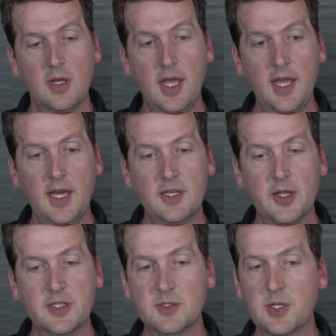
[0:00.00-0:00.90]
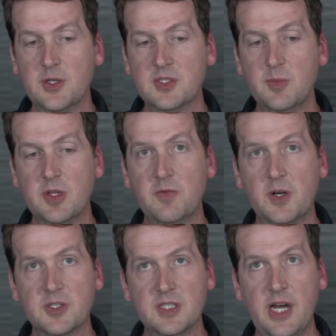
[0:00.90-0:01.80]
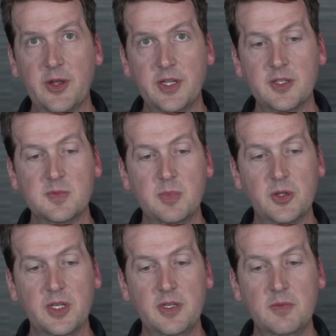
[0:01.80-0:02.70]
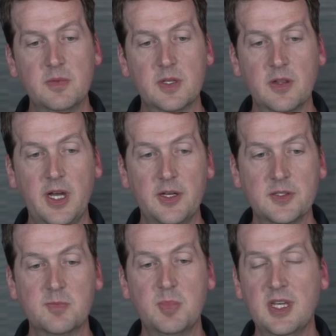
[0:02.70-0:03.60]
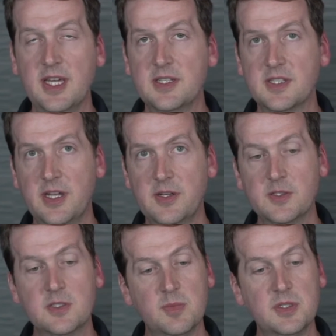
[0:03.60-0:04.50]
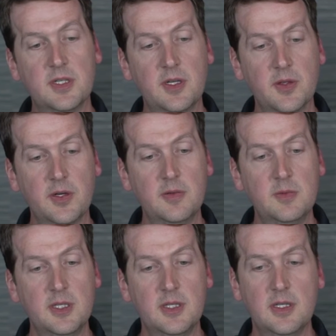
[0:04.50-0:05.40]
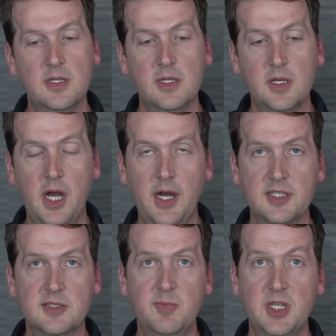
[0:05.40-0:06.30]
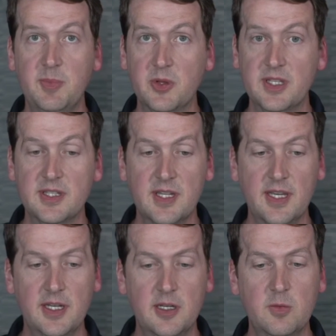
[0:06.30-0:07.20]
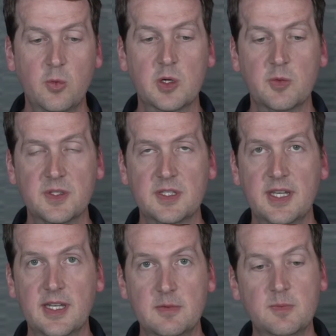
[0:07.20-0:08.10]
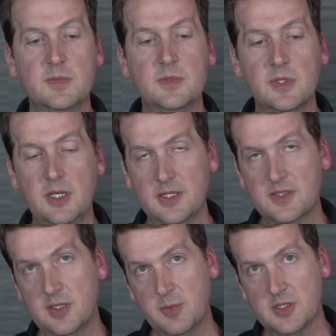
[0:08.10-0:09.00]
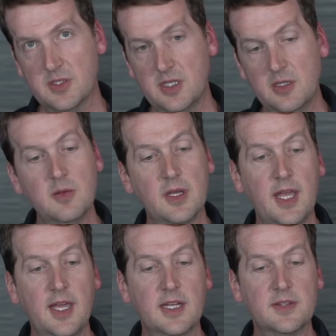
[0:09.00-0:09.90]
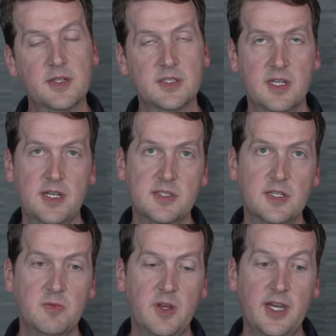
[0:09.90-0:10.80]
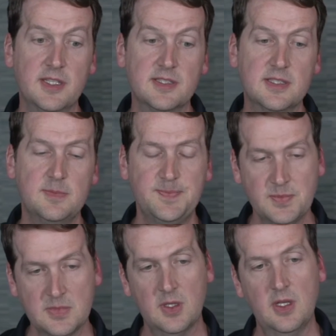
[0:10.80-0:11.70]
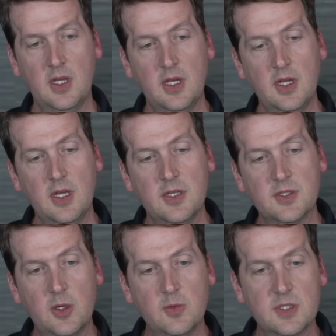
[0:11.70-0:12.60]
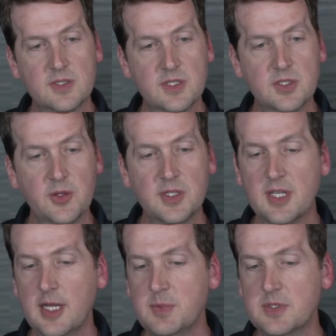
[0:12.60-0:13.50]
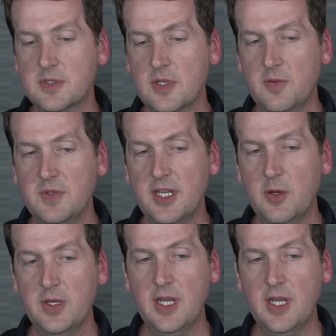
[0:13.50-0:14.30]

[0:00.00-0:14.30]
And I'd like to show you some of the functionality that's built in that allows PA designers in particular uh, to manipulate the data, work with the data uh, seamlessly, and get their designs done fast. So just to show the types of data we